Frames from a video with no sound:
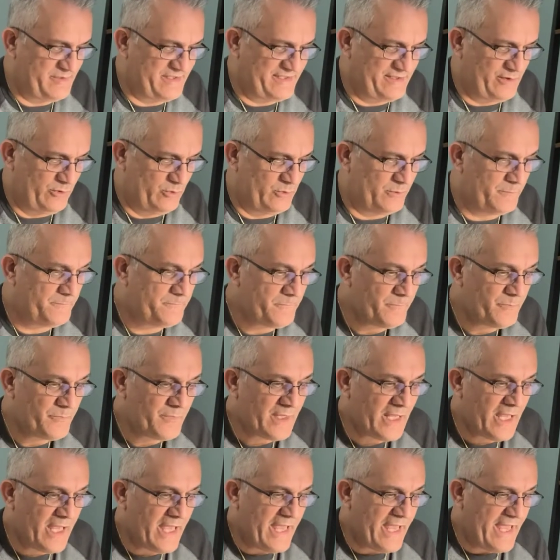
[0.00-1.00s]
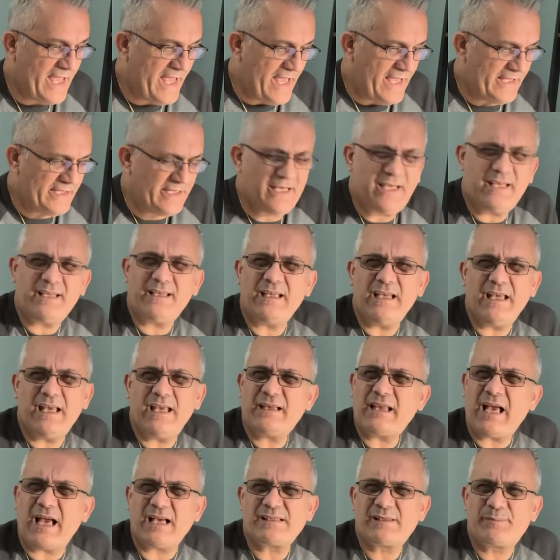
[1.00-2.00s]
soon. And
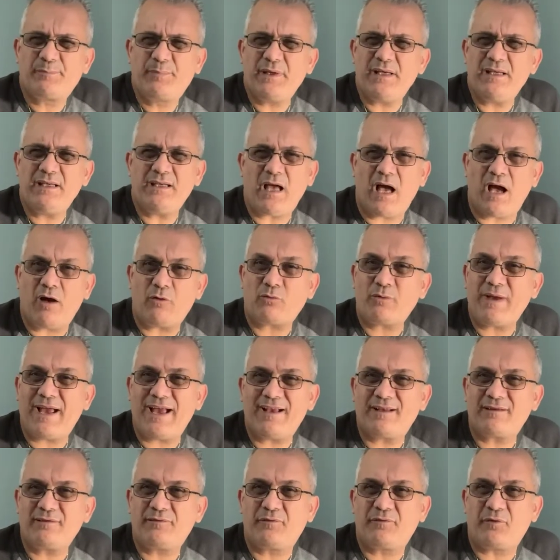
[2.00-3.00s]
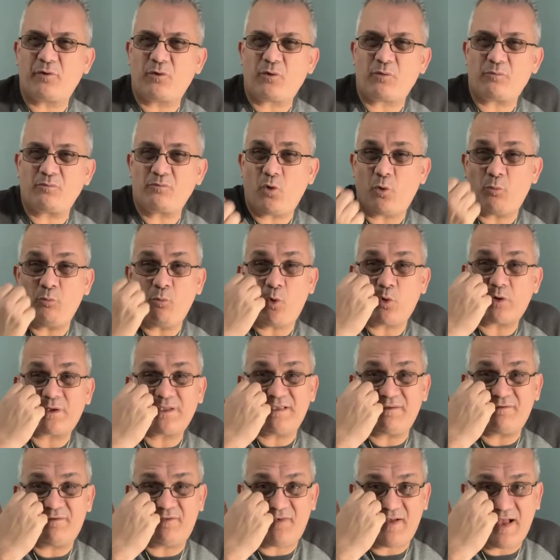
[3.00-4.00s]
it has been around for more
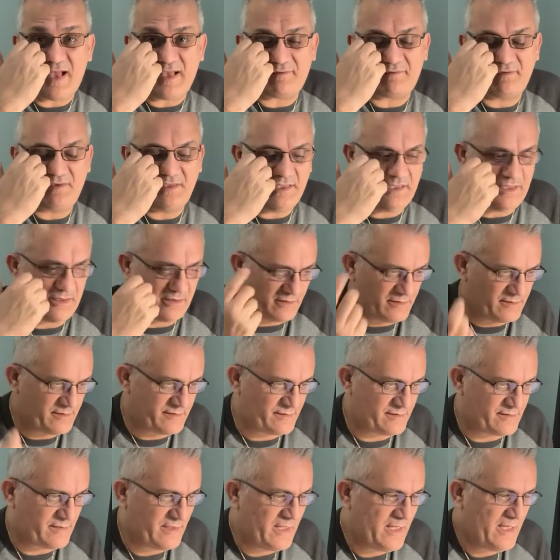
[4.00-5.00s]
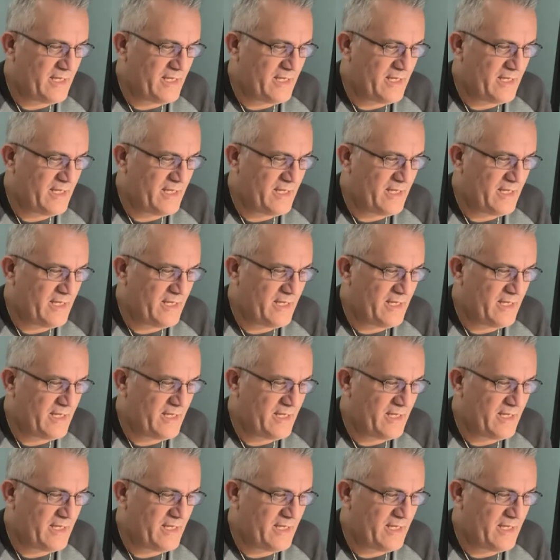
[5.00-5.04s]
than 5 years